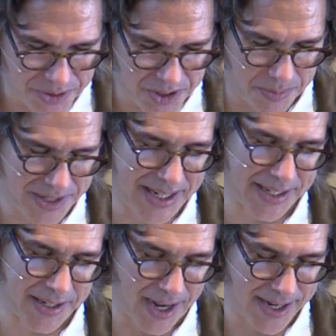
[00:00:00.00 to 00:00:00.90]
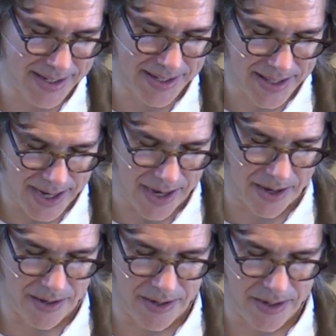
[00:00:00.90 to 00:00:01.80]
to pretend God isn't
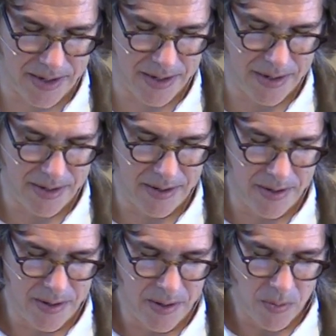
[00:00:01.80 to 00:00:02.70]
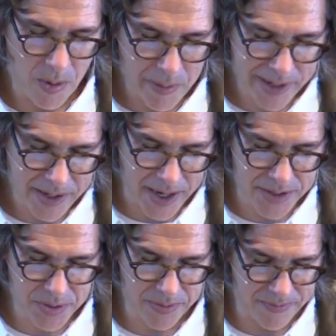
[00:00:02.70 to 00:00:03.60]
there? What would it
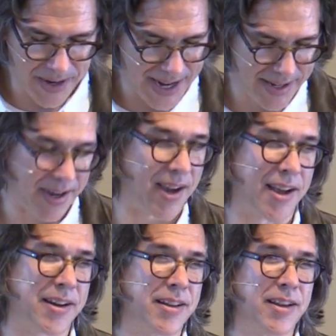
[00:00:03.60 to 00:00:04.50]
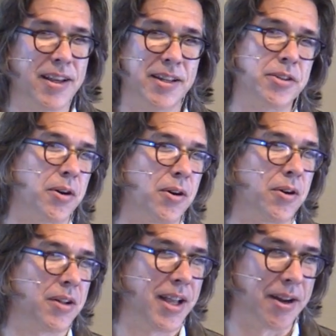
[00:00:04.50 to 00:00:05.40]
cost to invite God into
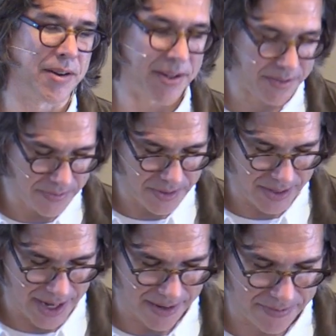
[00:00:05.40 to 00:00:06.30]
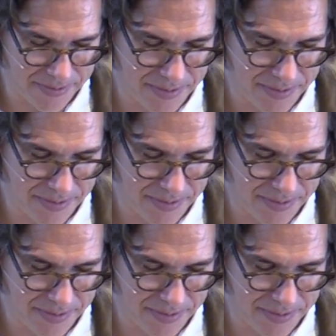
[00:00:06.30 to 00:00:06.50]
all areas of your life?